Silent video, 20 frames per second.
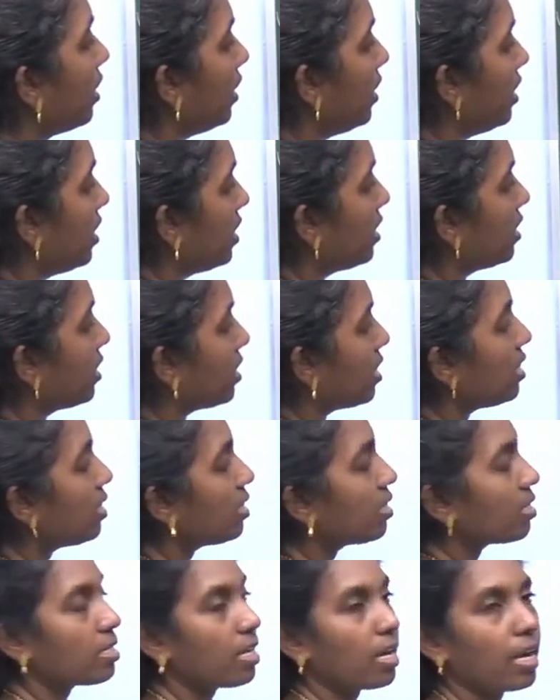
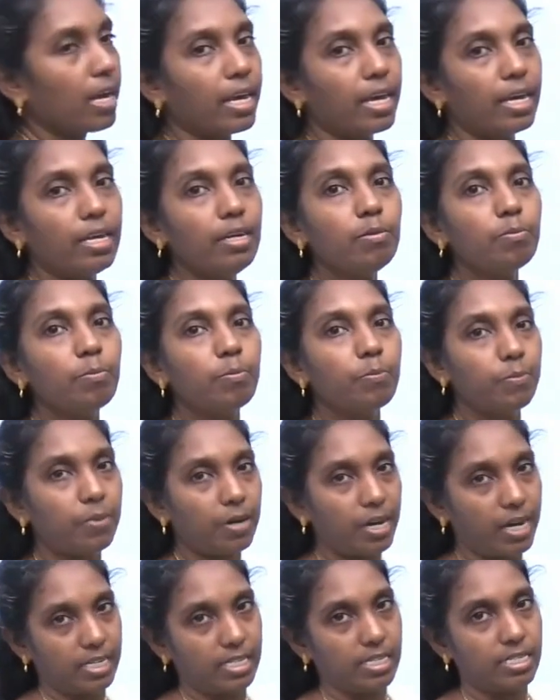disease in
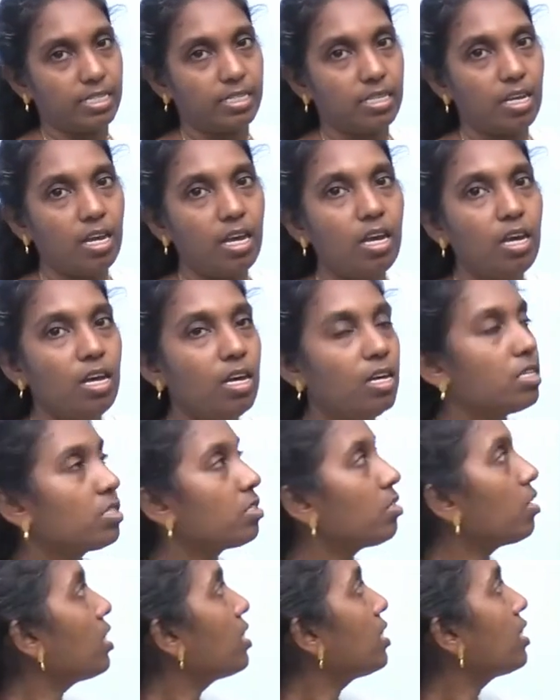plants.
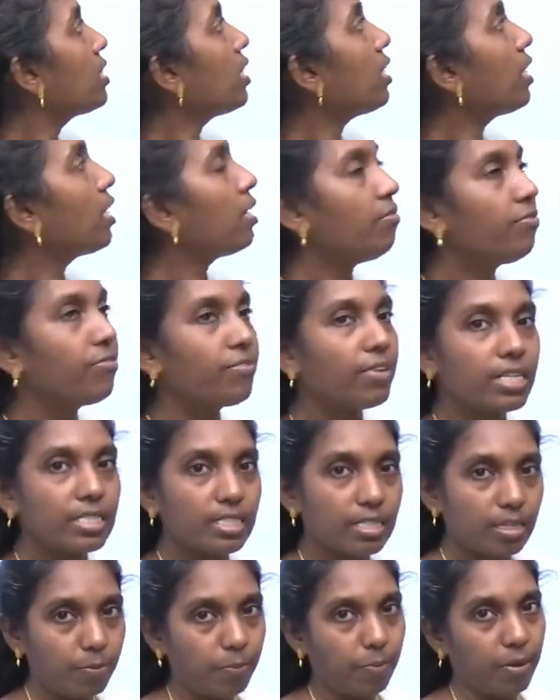So it's a
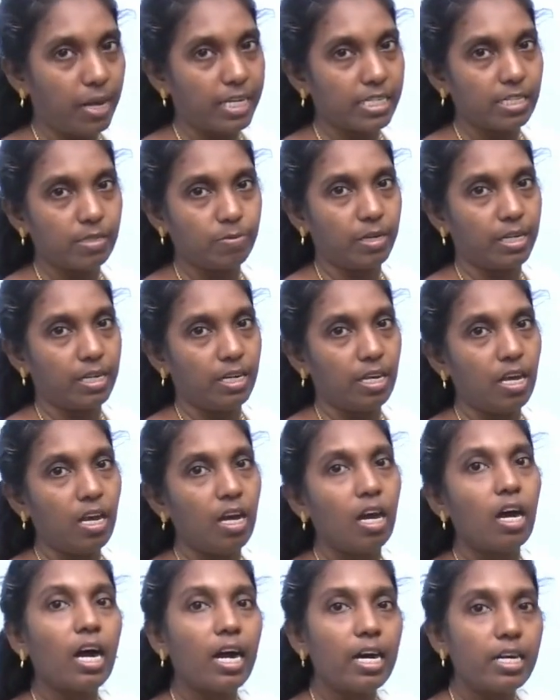infected plasmid,
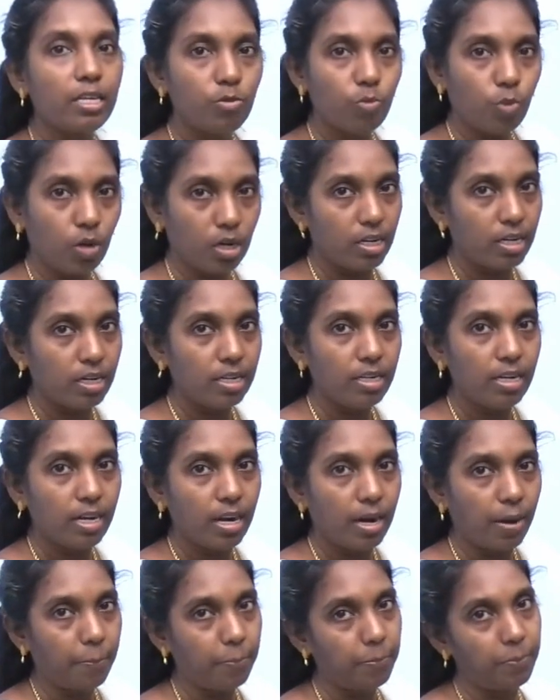unwanted
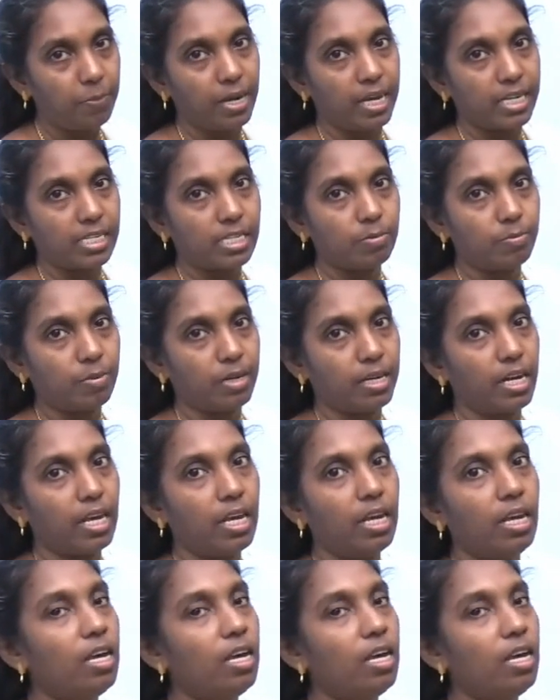plasmid.